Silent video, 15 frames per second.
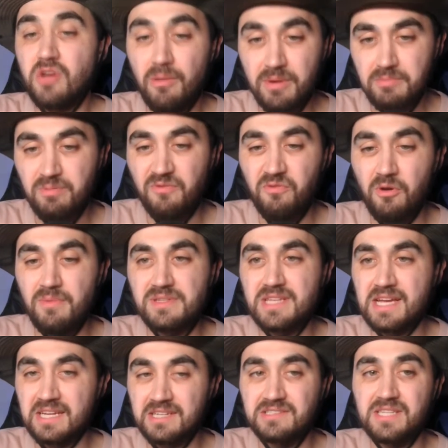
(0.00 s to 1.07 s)
performance
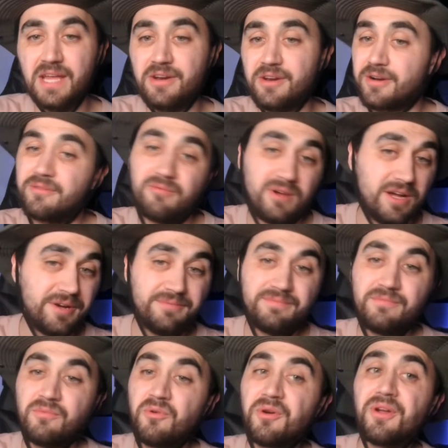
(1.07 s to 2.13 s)
and contender. Well,
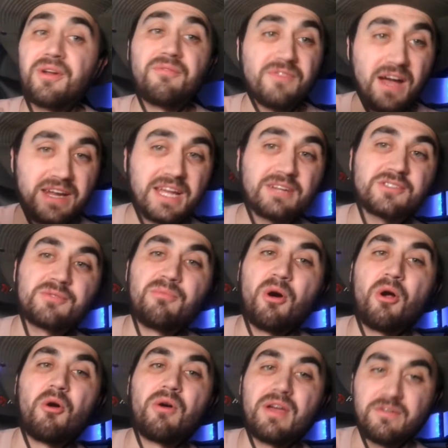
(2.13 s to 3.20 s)
we're going to find out
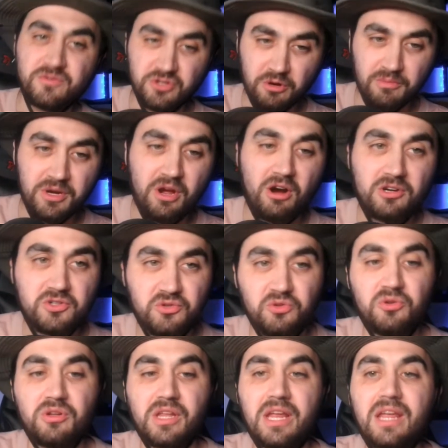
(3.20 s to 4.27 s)
tomorrow if Germany are
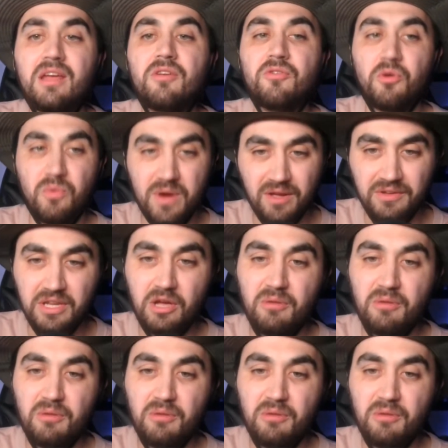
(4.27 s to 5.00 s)
truly the real deal.